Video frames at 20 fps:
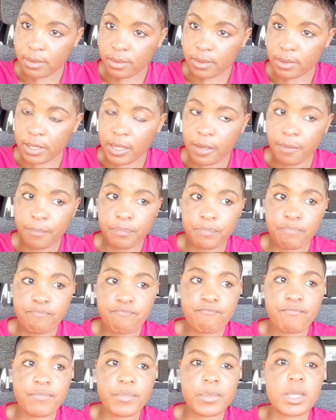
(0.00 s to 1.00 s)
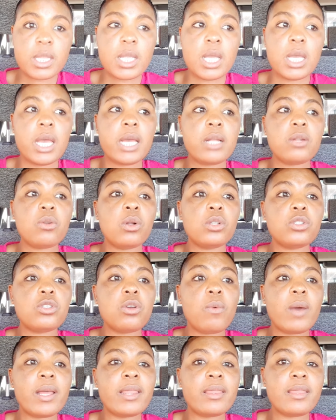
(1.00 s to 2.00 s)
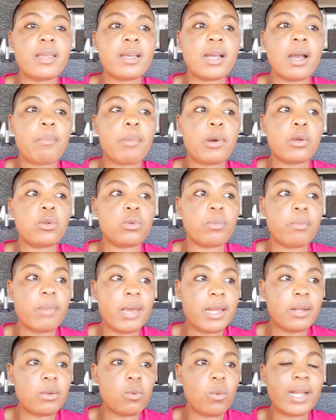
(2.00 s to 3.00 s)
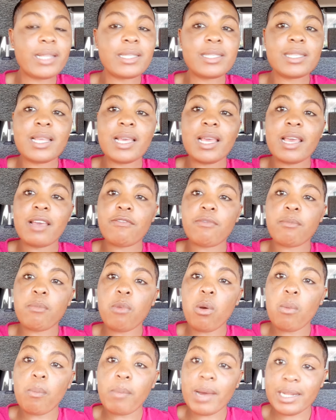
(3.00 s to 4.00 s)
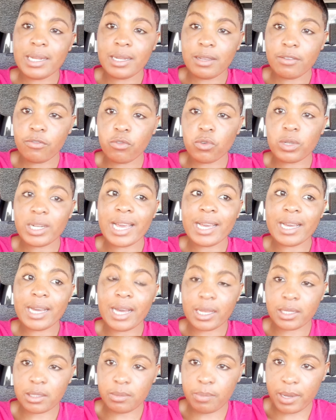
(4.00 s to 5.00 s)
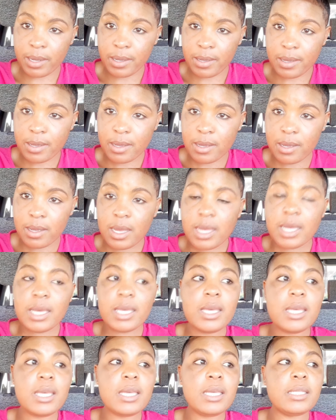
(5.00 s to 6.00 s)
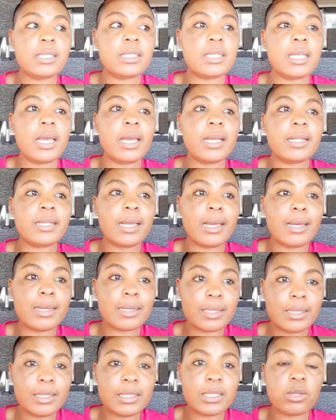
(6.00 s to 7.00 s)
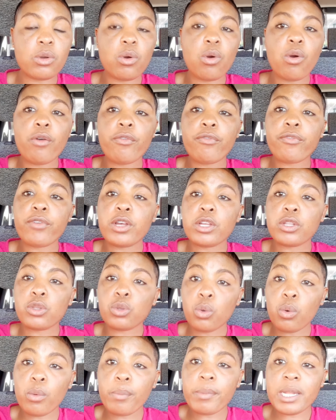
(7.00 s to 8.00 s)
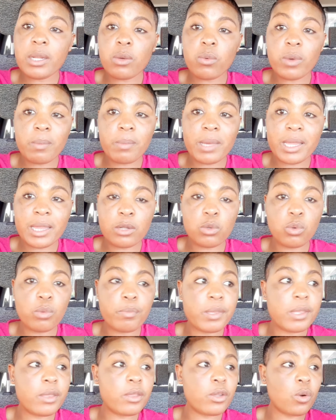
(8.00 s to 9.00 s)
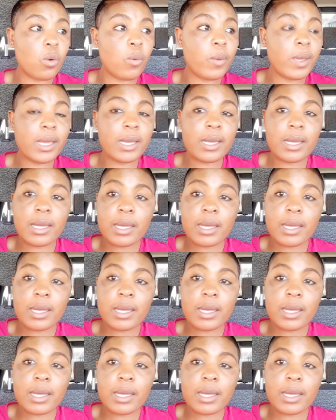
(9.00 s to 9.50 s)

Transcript: Ne? And also one thing about men, once they have more money, like Casper, he is at a risk of too many women that will be throwing